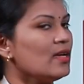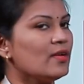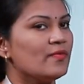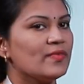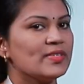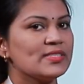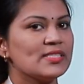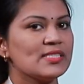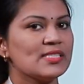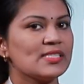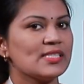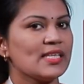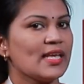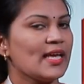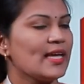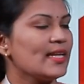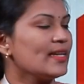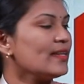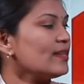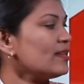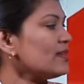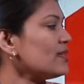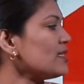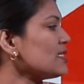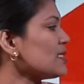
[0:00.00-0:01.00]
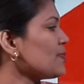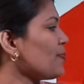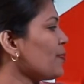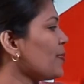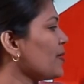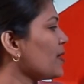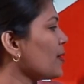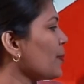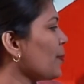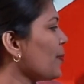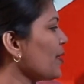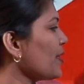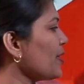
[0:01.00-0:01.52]
which is enters
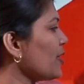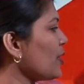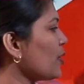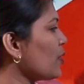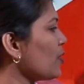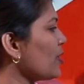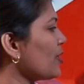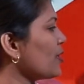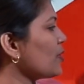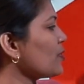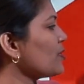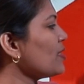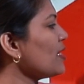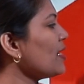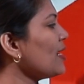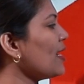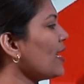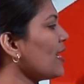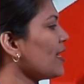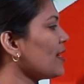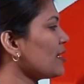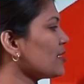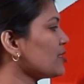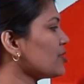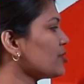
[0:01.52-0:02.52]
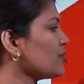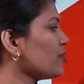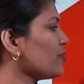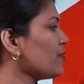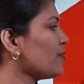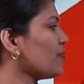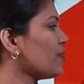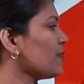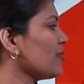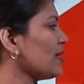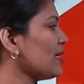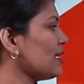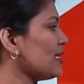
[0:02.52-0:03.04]
perpendicular to the direction
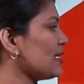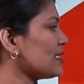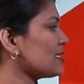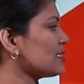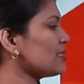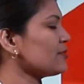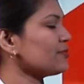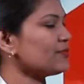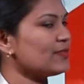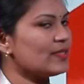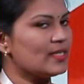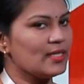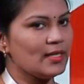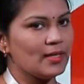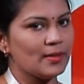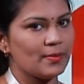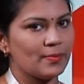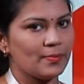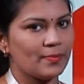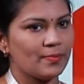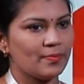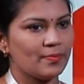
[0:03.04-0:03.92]
of electric field